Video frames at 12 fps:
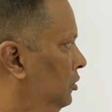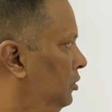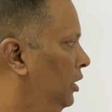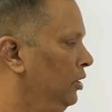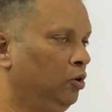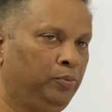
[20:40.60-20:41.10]

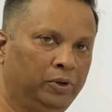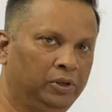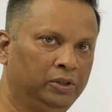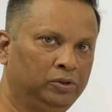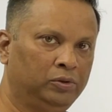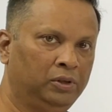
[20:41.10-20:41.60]
I hope you
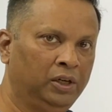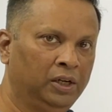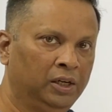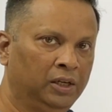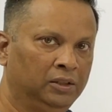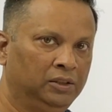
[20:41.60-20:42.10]
understood.
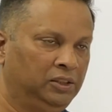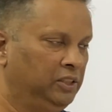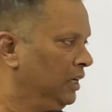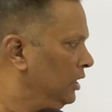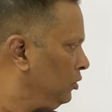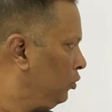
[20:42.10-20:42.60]
The
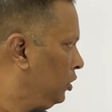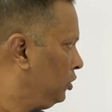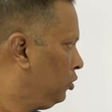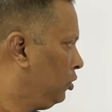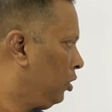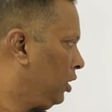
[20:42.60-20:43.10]
challenge was
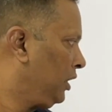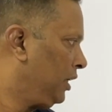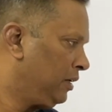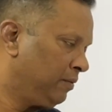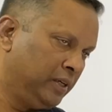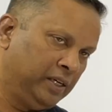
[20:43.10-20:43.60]
to draw a
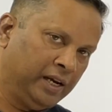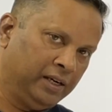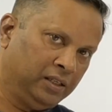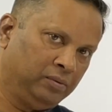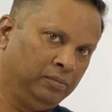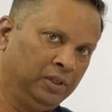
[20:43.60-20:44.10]
correct Venn
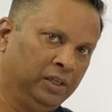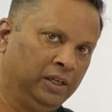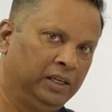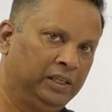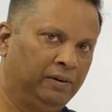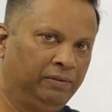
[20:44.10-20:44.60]
diagram,
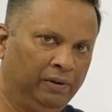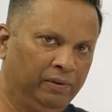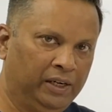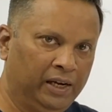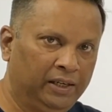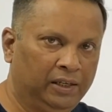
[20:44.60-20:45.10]
and after
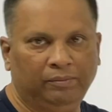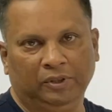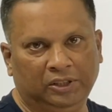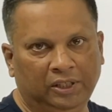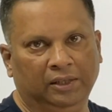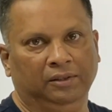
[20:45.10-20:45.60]
Venn diagram
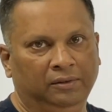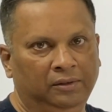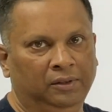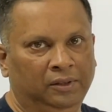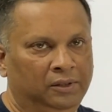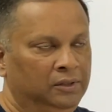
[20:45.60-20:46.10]
is done,
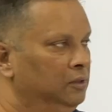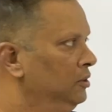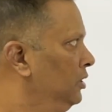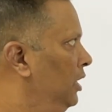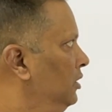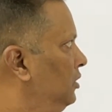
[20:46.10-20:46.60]

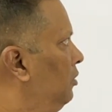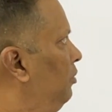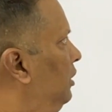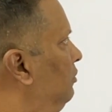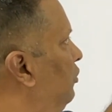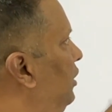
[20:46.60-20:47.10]
the answer
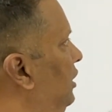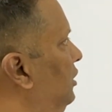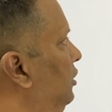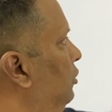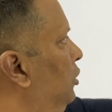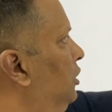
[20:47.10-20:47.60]
becomes very
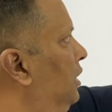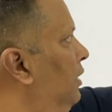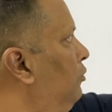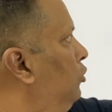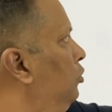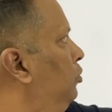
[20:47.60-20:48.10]
easy. You just
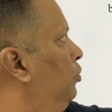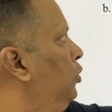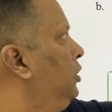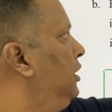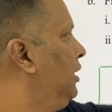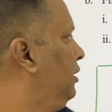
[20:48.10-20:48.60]
have to
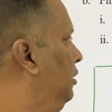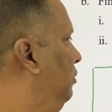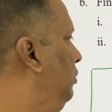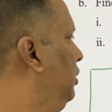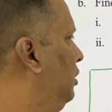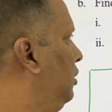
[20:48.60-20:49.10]
put that
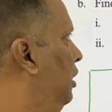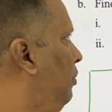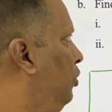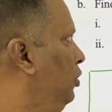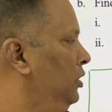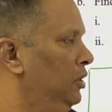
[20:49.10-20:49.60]
number
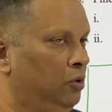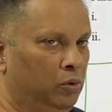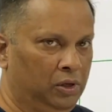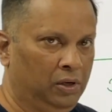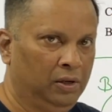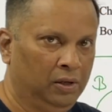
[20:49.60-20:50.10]
upon the
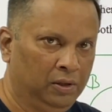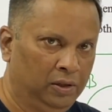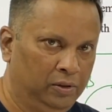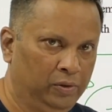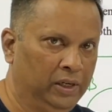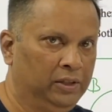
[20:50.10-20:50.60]
total.
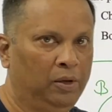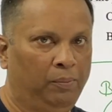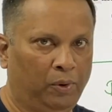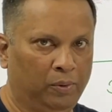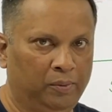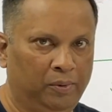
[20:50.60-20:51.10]
You get the
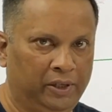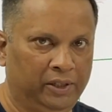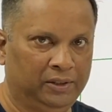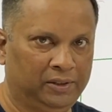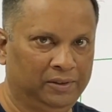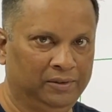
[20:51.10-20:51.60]

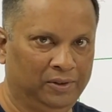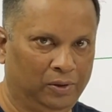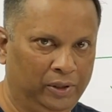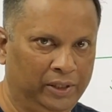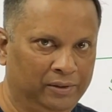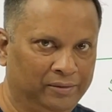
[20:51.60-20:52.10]
probabilities.
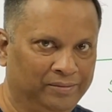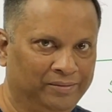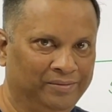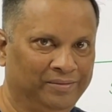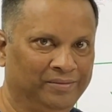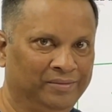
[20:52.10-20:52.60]
Okay.
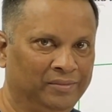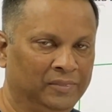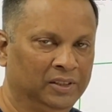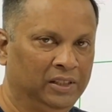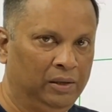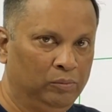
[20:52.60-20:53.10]

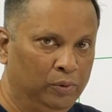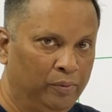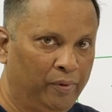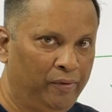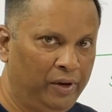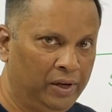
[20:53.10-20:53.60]
I'll move
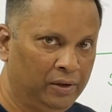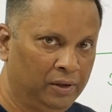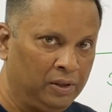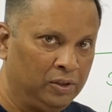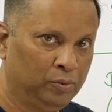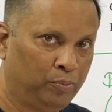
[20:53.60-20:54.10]
away.
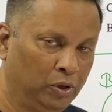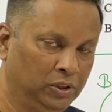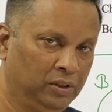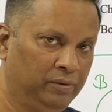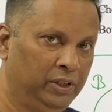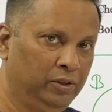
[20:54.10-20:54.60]
Pause
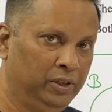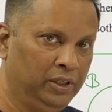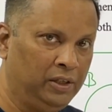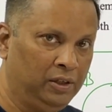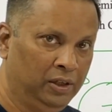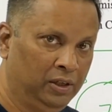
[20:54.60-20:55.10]
the video here.
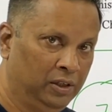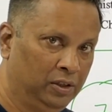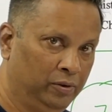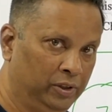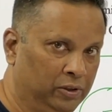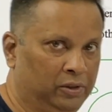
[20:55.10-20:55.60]

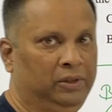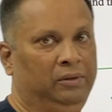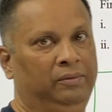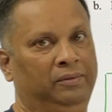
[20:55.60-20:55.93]
Do it yourself.